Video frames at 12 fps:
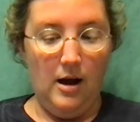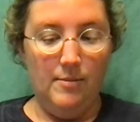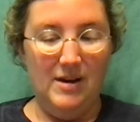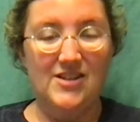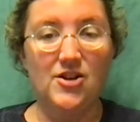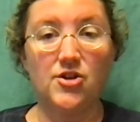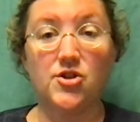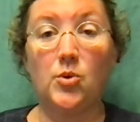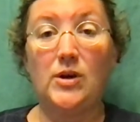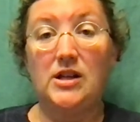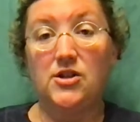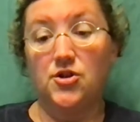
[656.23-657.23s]
It's also
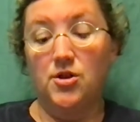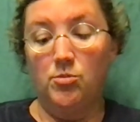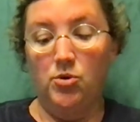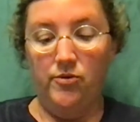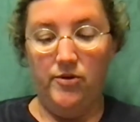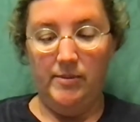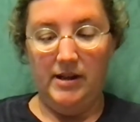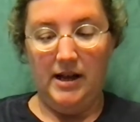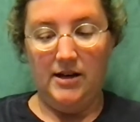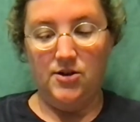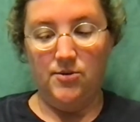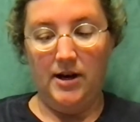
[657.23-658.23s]
easier to move them in
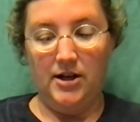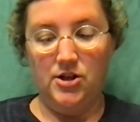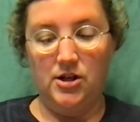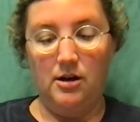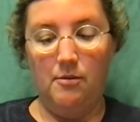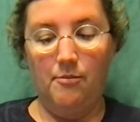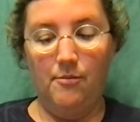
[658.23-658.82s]
that direction.